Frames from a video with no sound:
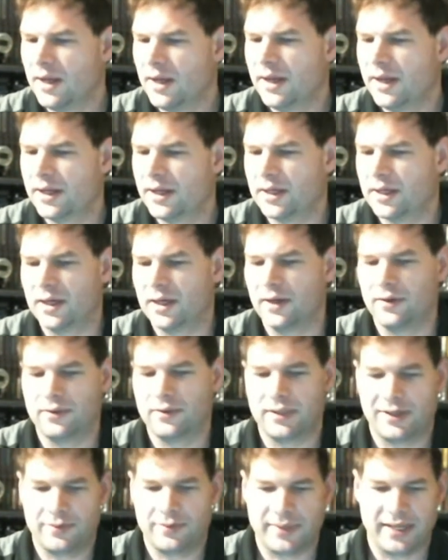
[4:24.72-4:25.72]

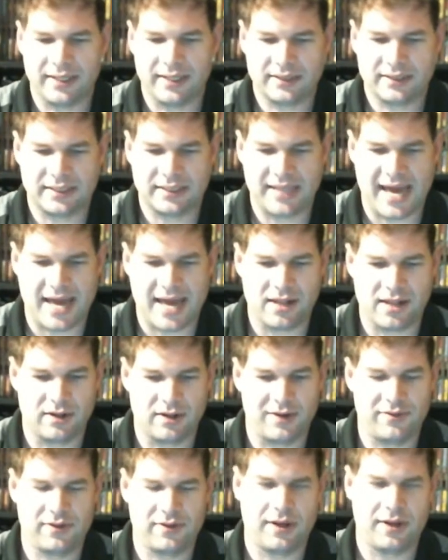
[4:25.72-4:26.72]
everybody likes to tattle on
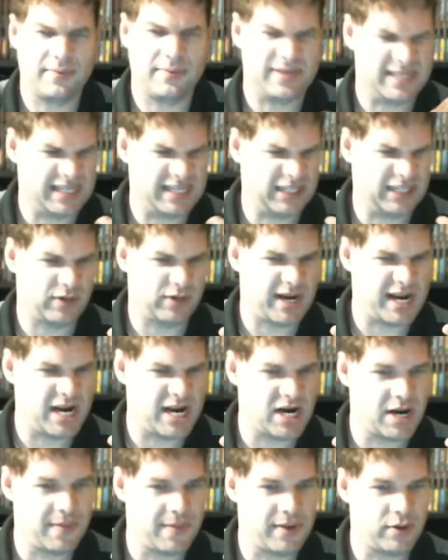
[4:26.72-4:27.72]
everything. This right
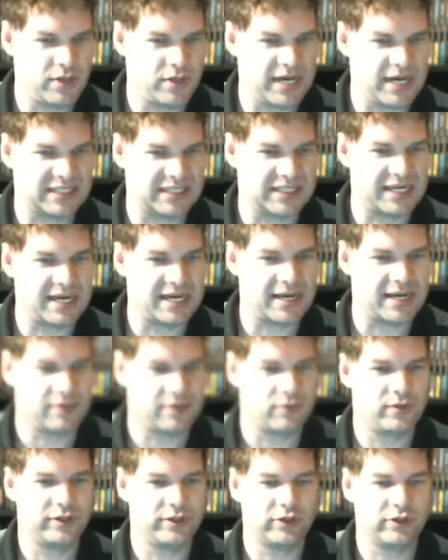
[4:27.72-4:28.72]
here, we got to see in
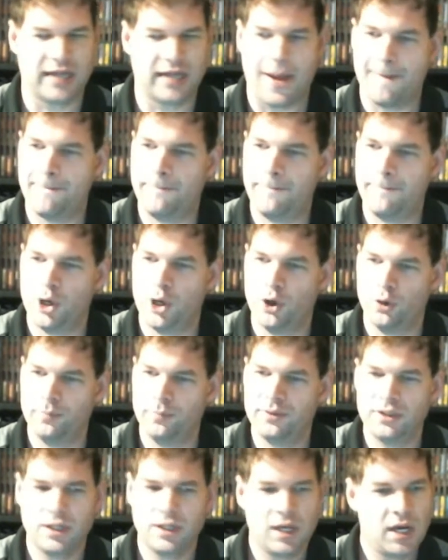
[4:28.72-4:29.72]
the original, got
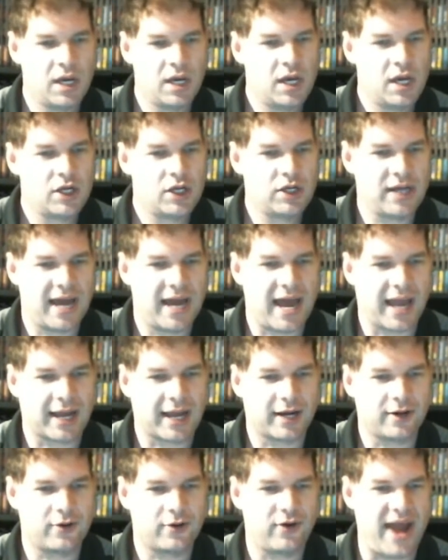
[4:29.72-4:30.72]
boobs. You
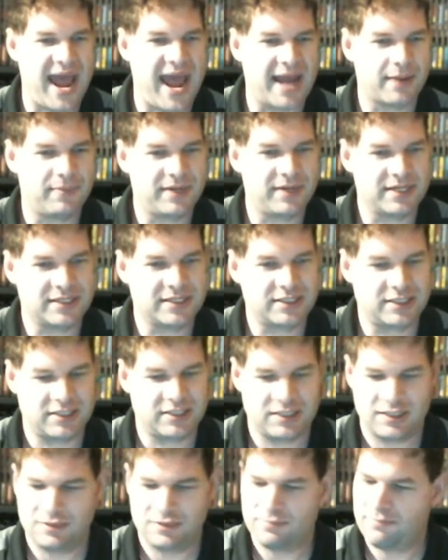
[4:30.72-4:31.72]
got crack being
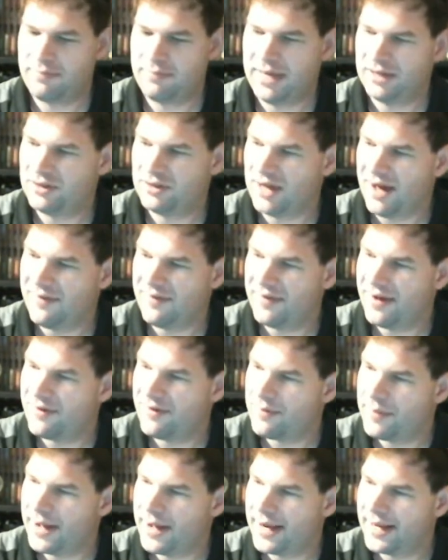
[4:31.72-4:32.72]
smelt off of
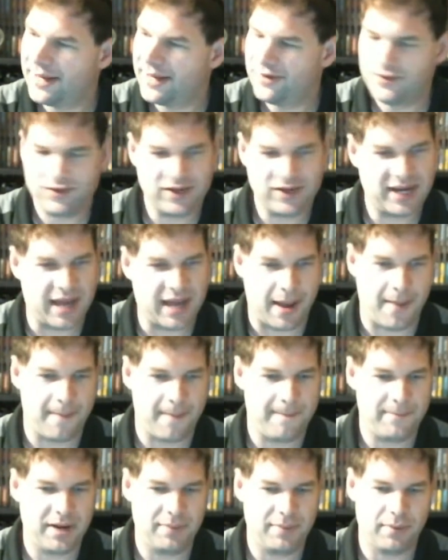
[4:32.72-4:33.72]
everybody else. You
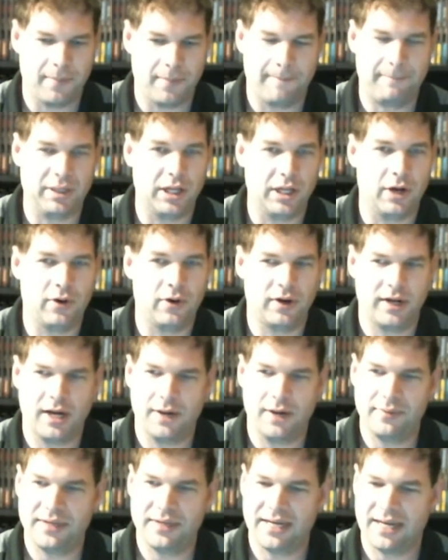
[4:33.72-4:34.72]
got people blowing
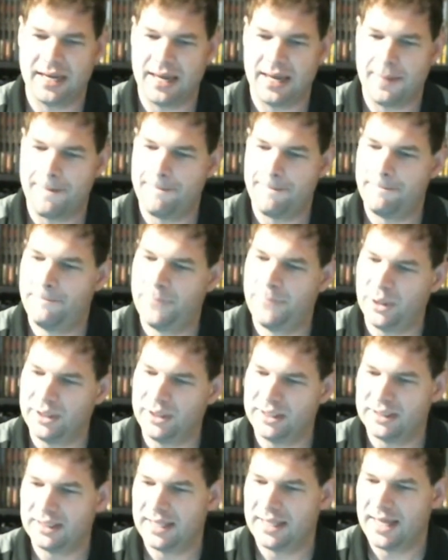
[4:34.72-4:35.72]
up. You get
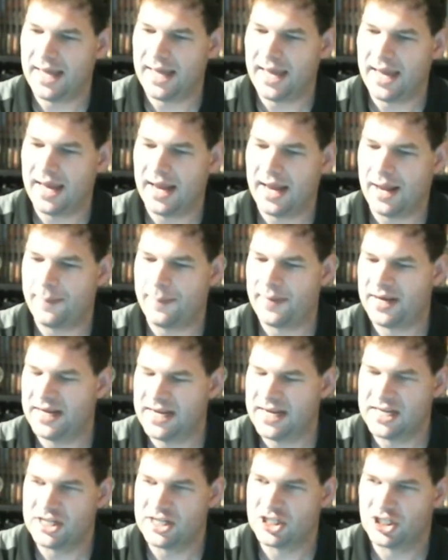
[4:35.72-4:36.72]
bullet to the head. It
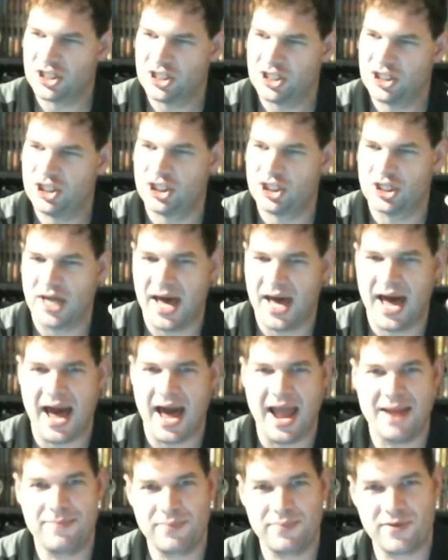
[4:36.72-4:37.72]
is just
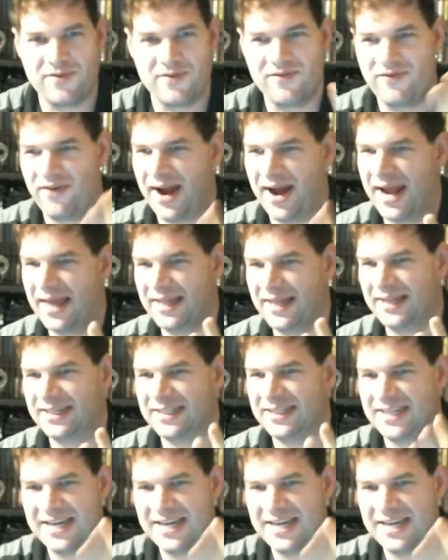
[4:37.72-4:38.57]
hyper violent